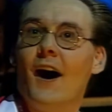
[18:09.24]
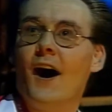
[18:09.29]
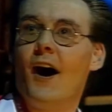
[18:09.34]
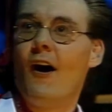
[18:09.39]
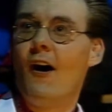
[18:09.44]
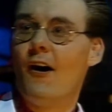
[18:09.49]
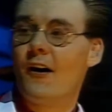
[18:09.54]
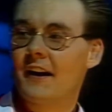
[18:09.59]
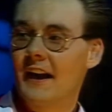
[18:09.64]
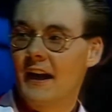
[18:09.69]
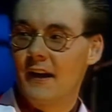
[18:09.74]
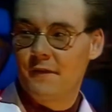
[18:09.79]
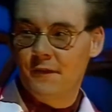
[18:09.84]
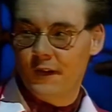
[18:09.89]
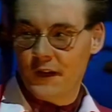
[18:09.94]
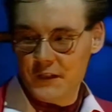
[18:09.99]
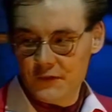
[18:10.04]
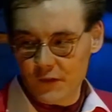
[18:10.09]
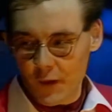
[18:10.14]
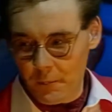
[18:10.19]
Okay,
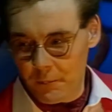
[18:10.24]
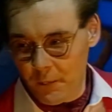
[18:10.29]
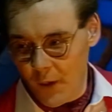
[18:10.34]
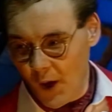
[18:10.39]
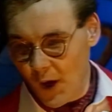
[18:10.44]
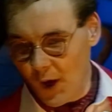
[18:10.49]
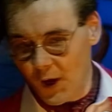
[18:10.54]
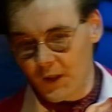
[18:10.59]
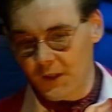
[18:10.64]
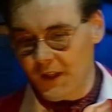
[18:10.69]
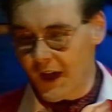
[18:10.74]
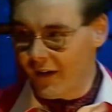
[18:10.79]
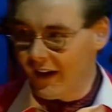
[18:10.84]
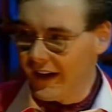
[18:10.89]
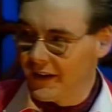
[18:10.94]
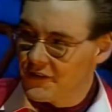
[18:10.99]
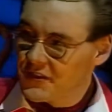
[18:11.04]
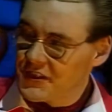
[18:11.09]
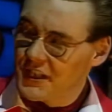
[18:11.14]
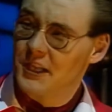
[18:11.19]
first of all, Paul, now
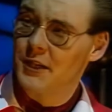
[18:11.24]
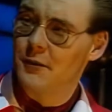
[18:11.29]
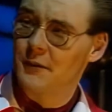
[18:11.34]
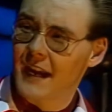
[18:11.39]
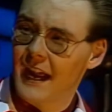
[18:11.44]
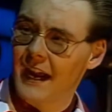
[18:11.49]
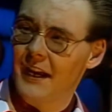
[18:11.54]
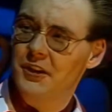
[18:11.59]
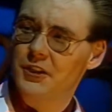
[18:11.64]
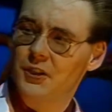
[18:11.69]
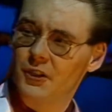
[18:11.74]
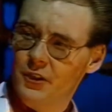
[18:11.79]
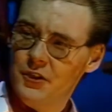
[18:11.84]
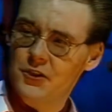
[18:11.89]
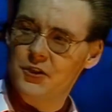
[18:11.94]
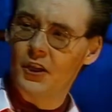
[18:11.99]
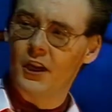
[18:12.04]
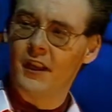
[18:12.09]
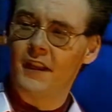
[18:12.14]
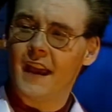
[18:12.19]
I've seen you in action on
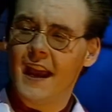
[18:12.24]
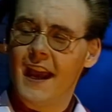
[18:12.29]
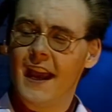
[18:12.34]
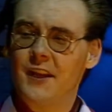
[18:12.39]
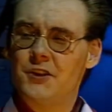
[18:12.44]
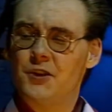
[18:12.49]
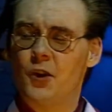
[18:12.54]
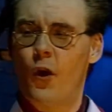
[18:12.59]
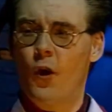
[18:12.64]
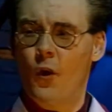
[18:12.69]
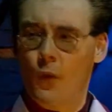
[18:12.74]
Sonic the Hedgehog